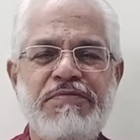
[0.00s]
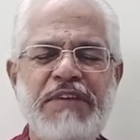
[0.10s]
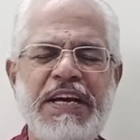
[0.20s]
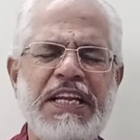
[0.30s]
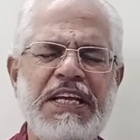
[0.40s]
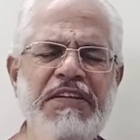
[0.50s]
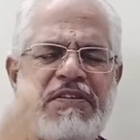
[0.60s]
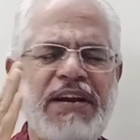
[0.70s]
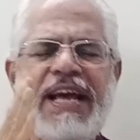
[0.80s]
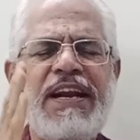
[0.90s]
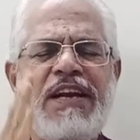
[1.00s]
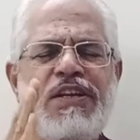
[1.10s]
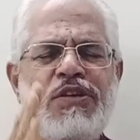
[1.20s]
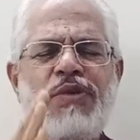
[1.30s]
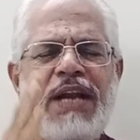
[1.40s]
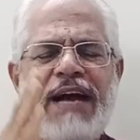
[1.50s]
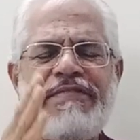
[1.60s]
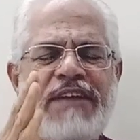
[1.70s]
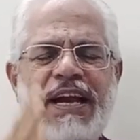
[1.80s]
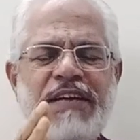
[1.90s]
Very rarely you will
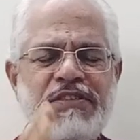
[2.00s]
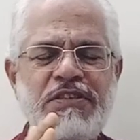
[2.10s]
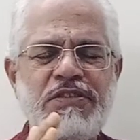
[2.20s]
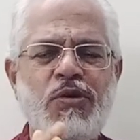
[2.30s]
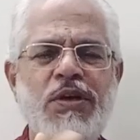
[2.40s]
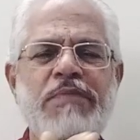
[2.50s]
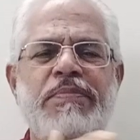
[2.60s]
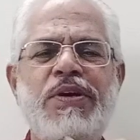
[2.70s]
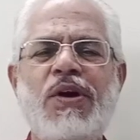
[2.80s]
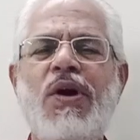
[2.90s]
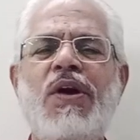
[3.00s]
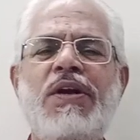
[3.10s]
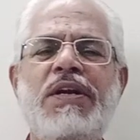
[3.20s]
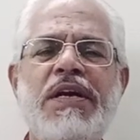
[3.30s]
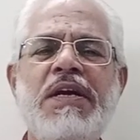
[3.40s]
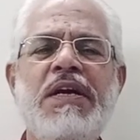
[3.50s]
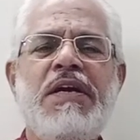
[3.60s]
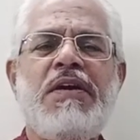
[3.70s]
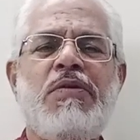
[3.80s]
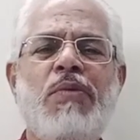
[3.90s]
have classes going beyond
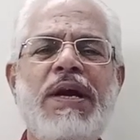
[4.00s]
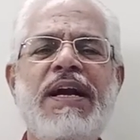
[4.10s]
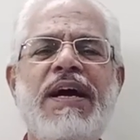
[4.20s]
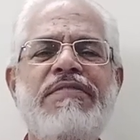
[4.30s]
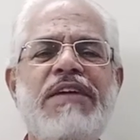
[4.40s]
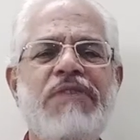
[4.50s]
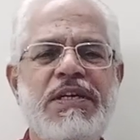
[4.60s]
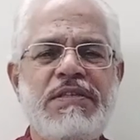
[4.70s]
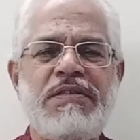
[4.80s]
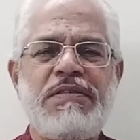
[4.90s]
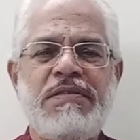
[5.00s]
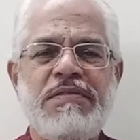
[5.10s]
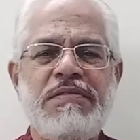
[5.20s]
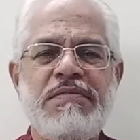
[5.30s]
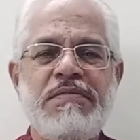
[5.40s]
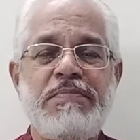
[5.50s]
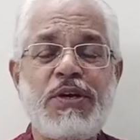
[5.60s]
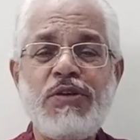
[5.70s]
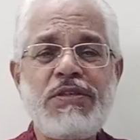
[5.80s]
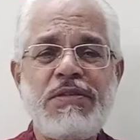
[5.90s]
1.5 hours.
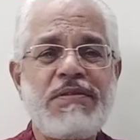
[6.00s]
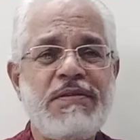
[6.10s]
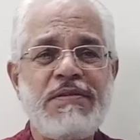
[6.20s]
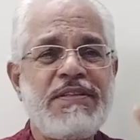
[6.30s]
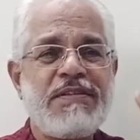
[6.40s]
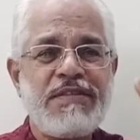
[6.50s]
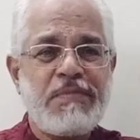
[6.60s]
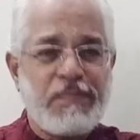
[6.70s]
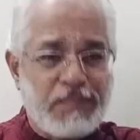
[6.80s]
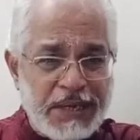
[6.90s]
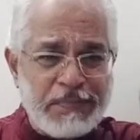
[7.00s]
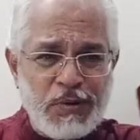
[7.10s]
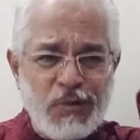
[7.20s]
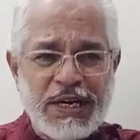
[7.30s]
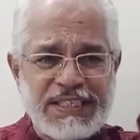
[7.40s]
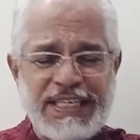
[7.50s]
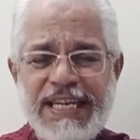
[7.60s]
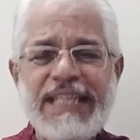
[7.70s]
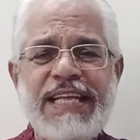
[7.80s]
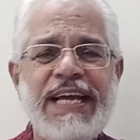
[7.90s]
Because people who are
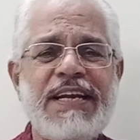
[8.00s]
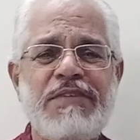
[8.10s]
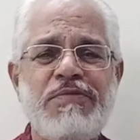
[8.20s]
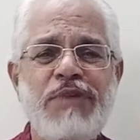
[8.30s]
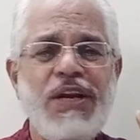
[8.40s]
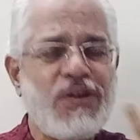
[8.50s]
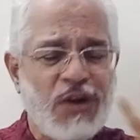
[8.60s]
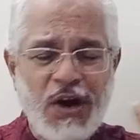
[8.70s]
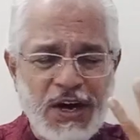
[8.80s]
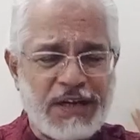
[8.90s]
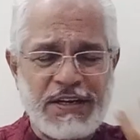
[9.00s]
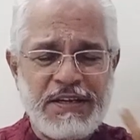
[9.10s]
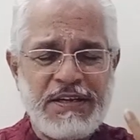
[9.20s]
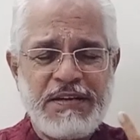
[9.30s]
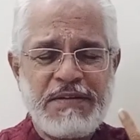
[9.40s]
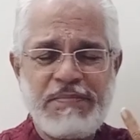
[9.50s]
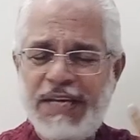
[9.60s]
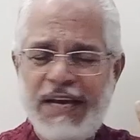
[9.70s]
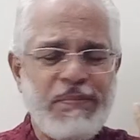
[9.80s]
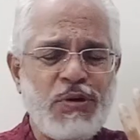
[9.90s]
sitting there will not
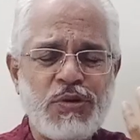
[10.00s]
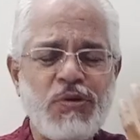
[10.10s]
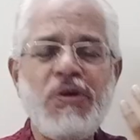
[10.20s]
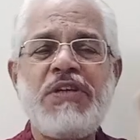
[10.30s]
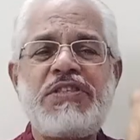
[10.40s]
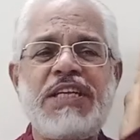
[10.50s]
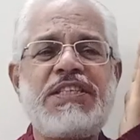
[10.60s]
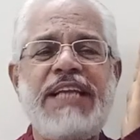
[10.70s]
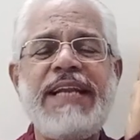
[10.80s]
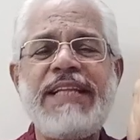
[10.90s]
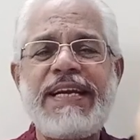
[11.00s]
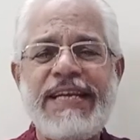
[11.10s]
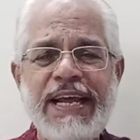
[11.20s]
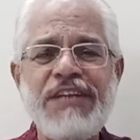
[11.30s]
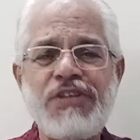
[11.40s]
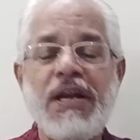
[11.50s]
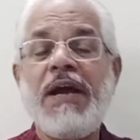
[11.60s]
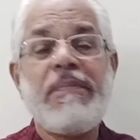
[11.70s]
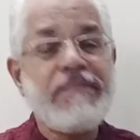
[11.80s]
be able to sustain their attention.